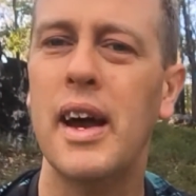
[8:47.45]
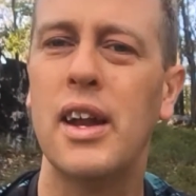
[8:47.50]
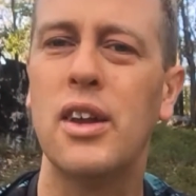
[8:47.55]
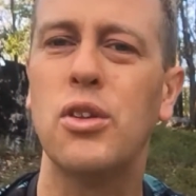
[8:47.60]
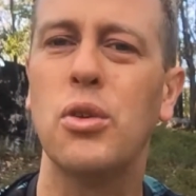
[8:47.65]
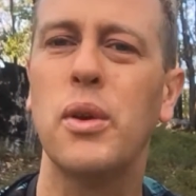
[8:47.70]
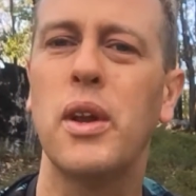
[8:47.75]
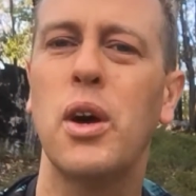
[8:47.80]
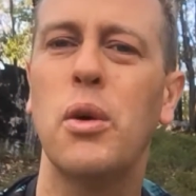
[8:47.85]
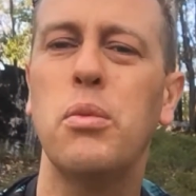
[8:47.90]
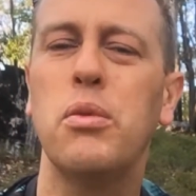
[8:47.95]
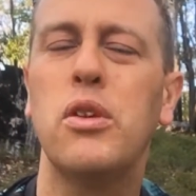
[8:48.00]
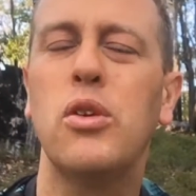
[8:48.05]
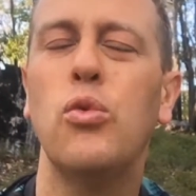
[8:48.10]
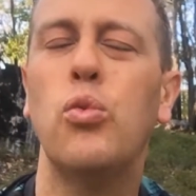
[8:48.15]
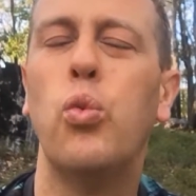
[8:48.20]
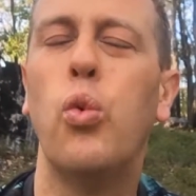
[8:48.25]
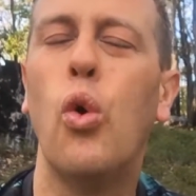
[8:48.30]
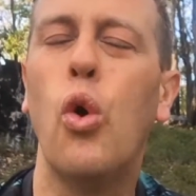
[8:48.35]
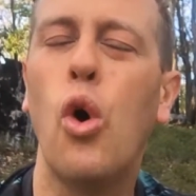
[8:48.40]
And so it helps
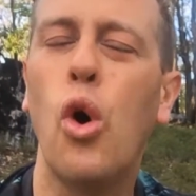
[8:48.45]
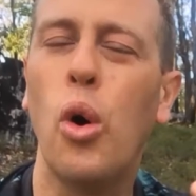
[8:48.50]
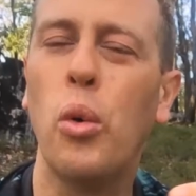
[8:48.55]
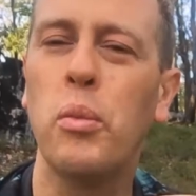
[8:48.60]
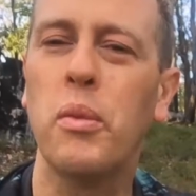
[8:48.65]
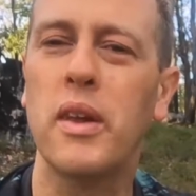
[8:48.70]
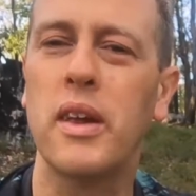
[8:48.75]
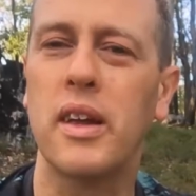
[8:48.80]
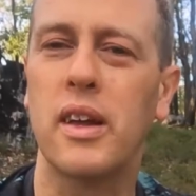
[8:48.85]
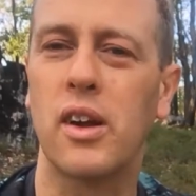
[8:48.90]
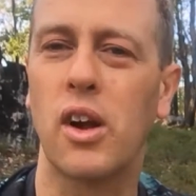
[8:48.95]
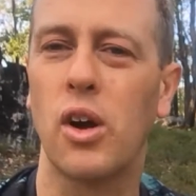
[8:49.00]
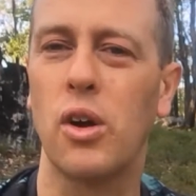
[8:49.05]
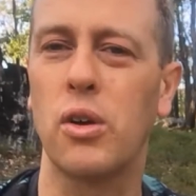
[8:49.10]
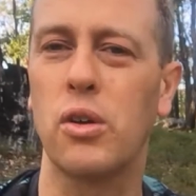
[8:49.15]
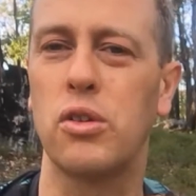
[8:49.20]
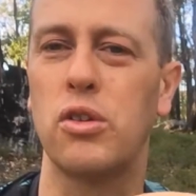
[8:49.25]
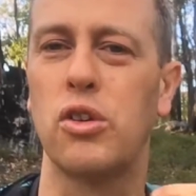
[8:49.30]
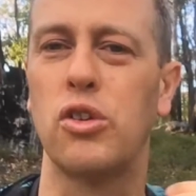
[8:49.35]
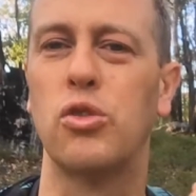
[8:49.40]
to warmly
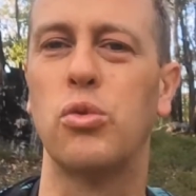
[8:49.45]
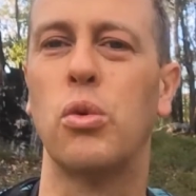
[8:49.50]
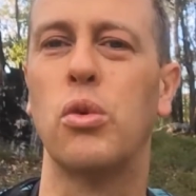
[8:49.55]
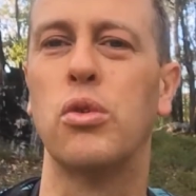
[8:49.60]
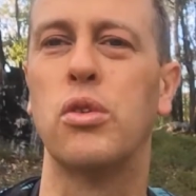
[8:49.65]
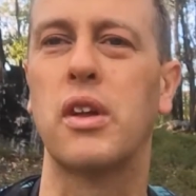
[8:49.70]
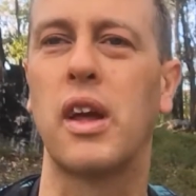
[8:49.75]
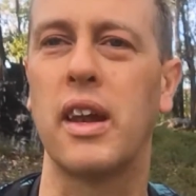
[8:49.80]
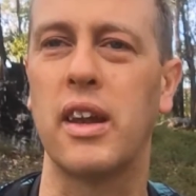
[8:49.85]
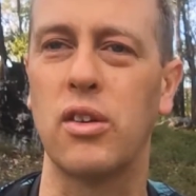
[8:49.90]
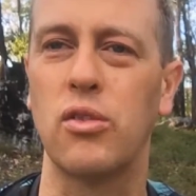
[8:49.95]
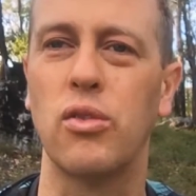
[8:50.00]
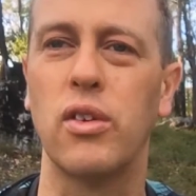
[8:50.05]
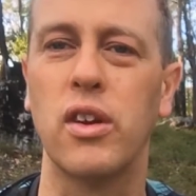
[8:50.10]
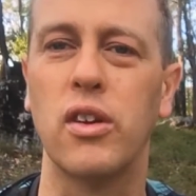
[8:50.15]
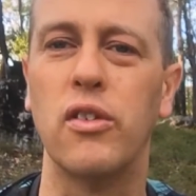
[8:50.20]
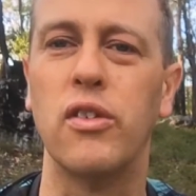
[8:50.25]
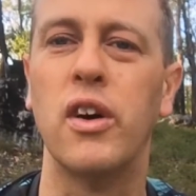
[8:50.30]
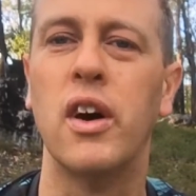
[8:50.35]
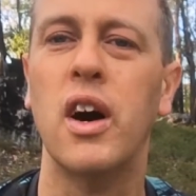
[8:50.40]
coax you towards getting
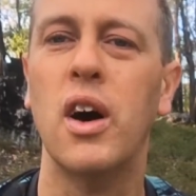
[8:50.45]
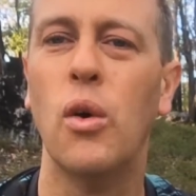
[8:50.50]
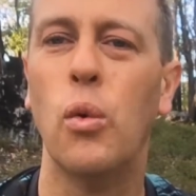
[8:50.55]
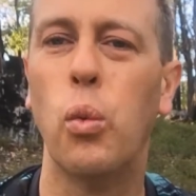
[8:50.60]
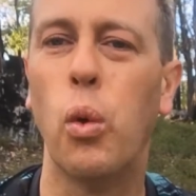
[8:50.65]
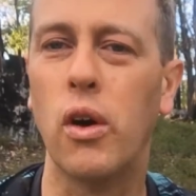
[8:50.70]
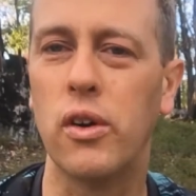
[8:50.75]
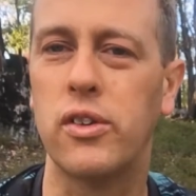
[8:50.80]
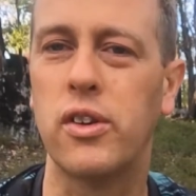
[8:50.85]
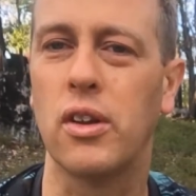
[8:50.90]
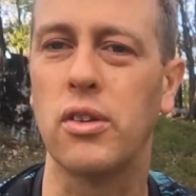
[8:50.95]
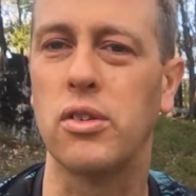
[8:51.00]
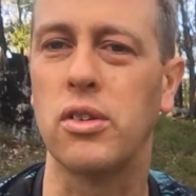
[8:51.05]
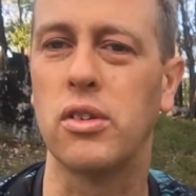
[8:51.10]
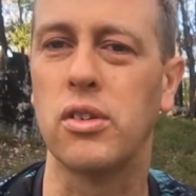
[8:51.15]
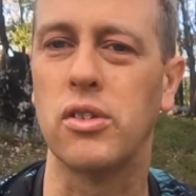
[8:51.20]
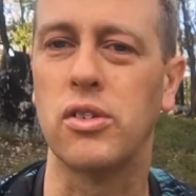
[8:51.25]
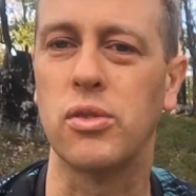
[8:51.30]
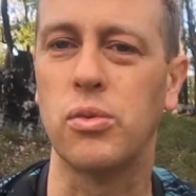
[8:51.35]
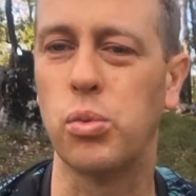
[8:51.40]
rid of what
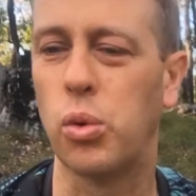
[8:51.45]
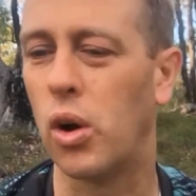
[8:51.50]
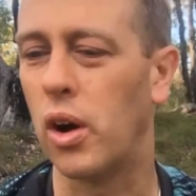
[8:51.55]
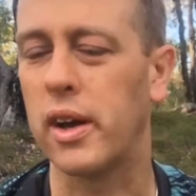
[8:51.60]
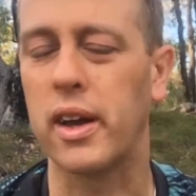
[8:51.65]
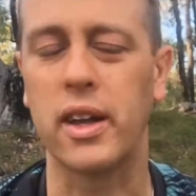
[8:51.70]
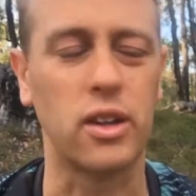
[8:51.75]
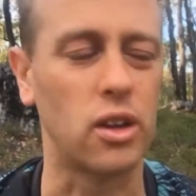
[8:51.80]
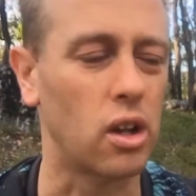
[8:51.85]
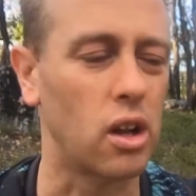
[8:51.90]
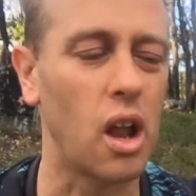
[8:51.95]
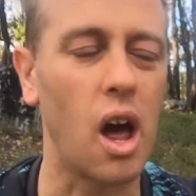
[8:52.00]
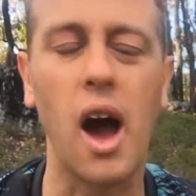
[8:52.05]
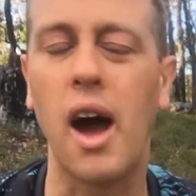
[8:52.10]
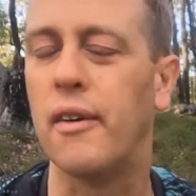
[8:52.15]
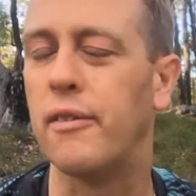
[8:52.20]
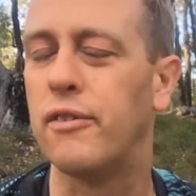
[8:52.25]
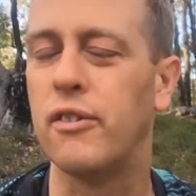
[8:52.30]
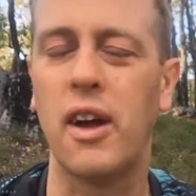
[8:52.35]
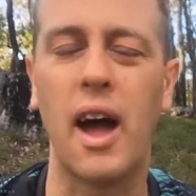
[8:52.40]
doesn't work in your
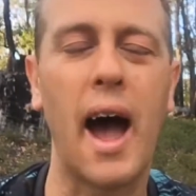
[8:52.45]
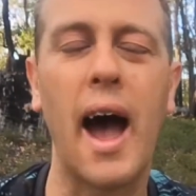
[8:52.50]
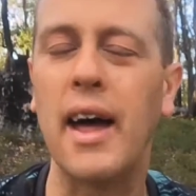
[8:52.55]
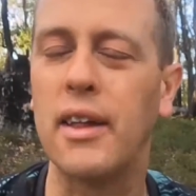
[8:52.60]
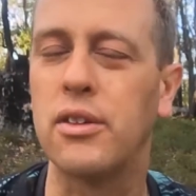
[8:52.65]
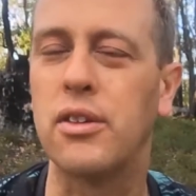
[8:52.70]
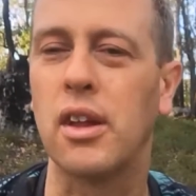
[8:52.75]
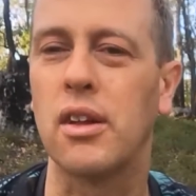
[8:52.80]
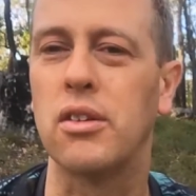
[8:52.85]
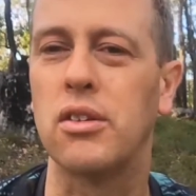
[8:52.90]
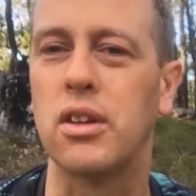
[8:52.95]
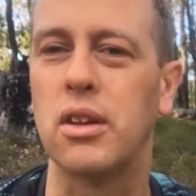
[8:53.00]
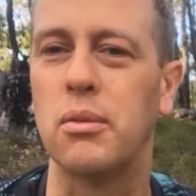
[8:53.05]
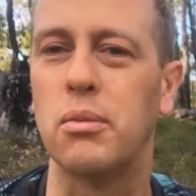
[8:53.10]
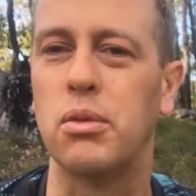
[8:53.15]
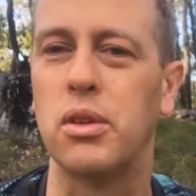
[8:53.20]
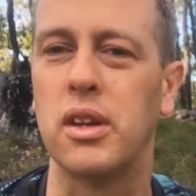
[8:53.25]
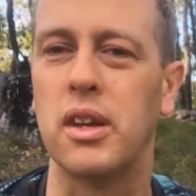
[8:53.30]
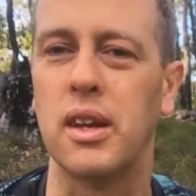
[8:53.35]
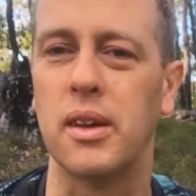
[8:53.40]
life, as does the
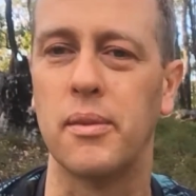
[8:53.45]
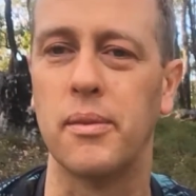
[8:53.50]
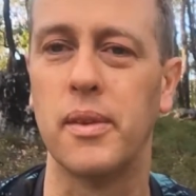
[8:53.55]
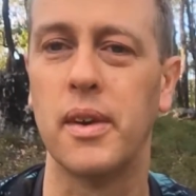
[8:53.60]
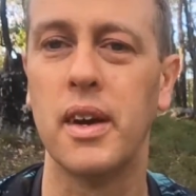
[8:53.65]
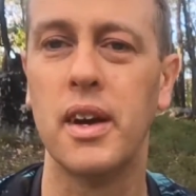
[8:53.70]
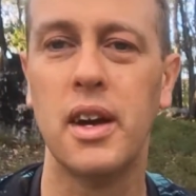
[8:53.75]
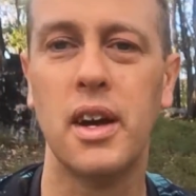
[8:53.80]
obsidian.